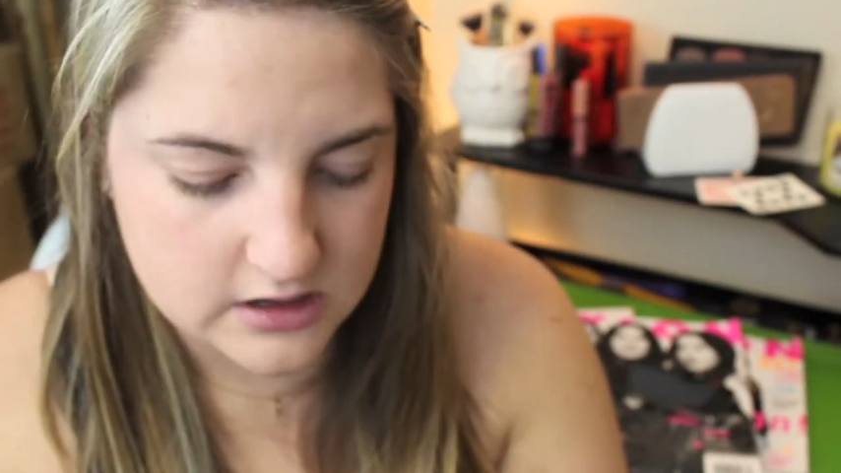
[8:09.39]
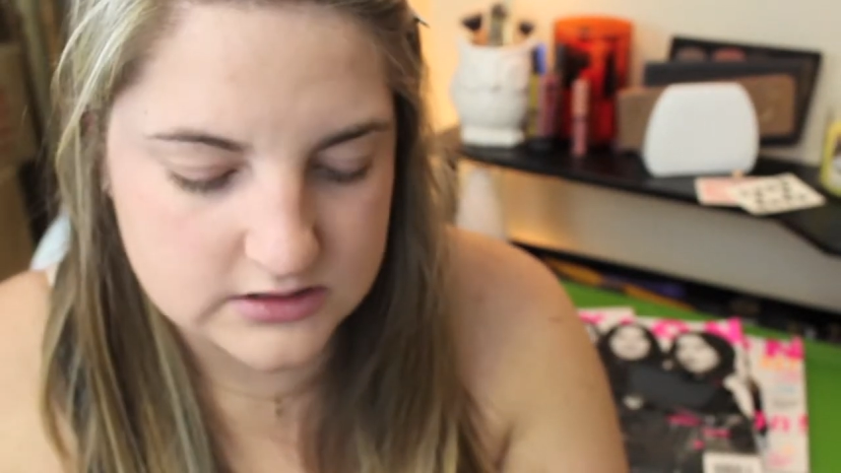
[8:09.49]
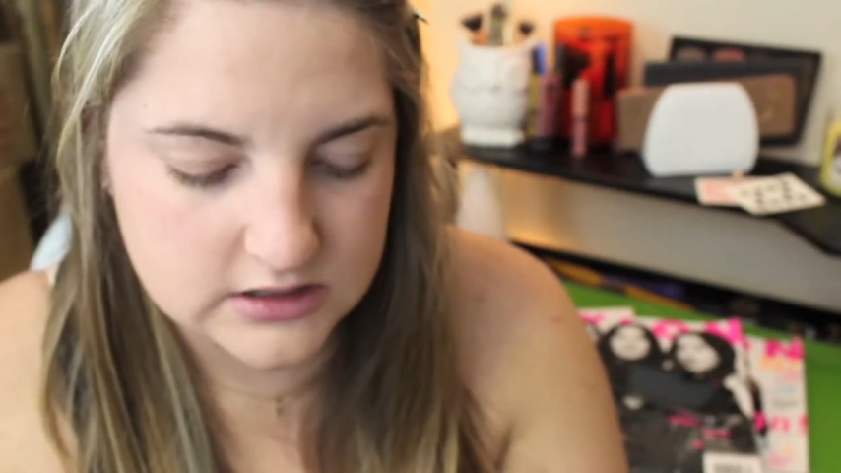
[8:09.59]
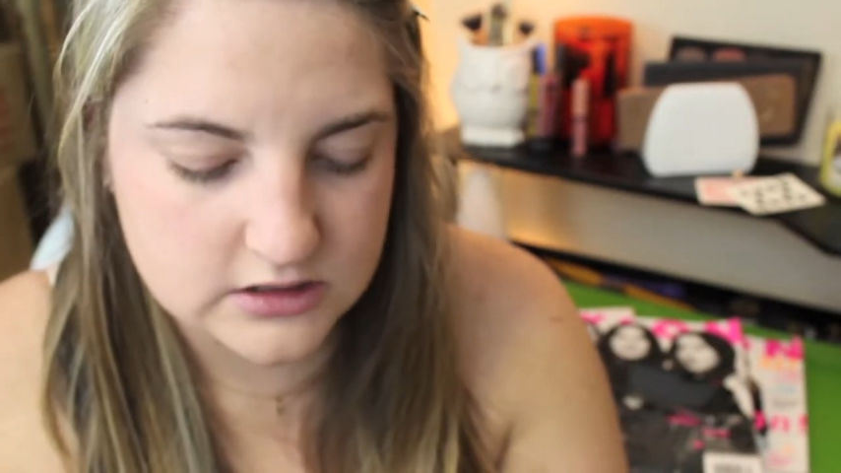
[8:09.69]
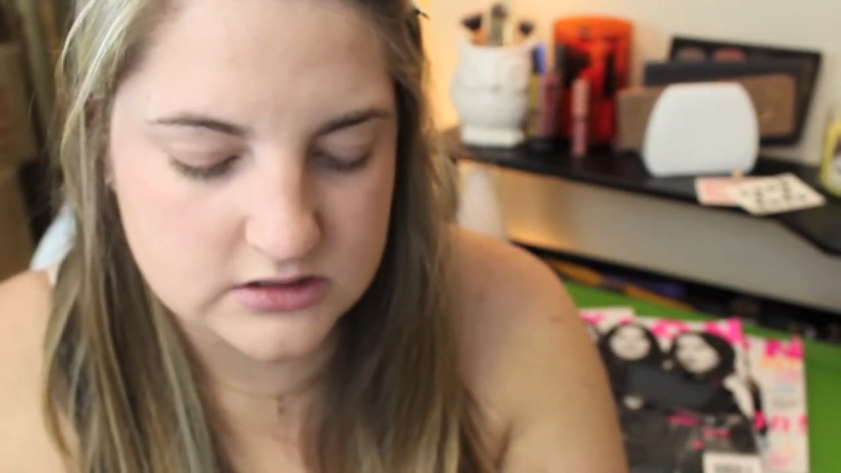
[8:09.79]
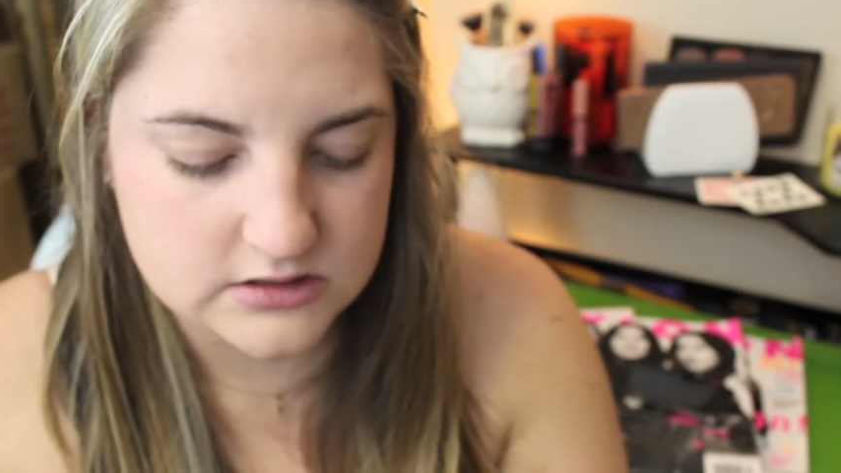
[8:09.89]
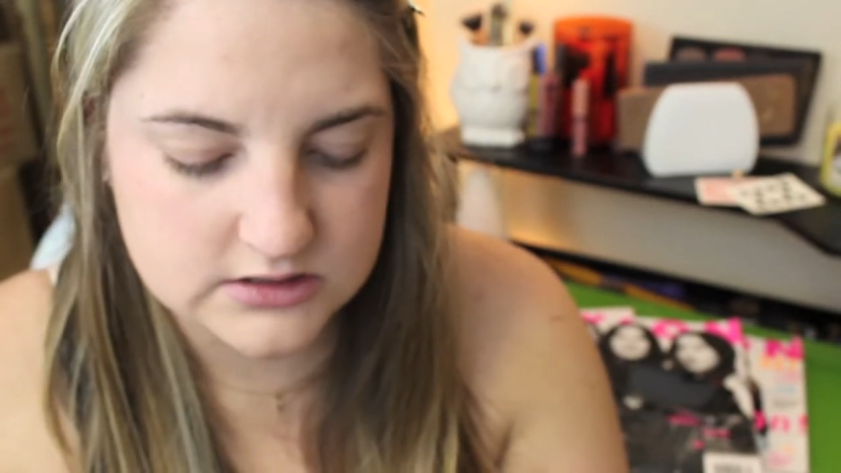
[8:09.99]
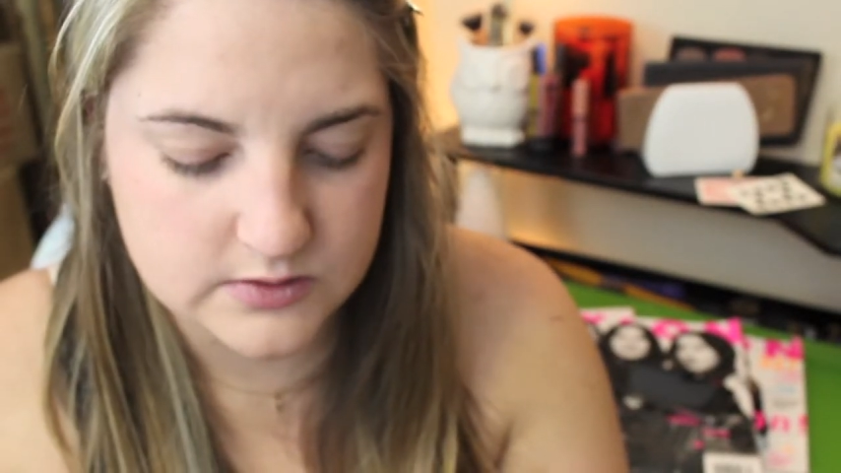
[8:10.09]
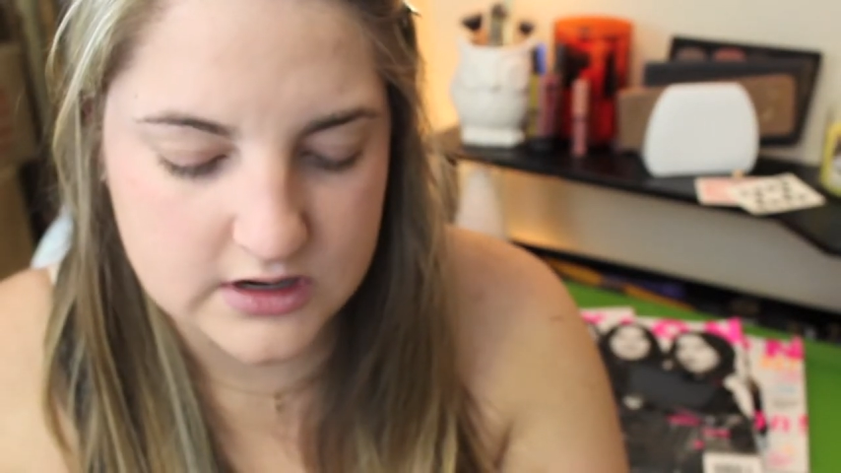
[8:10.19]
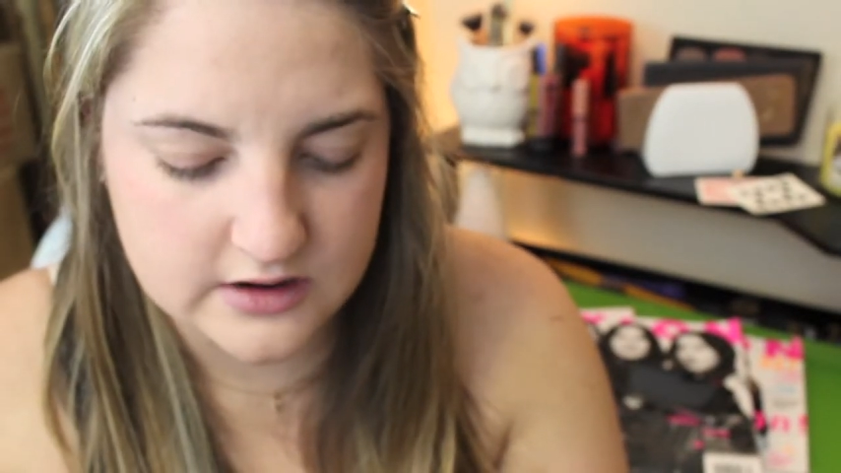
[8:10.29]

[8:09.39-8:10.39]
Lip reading: It's not good to sweat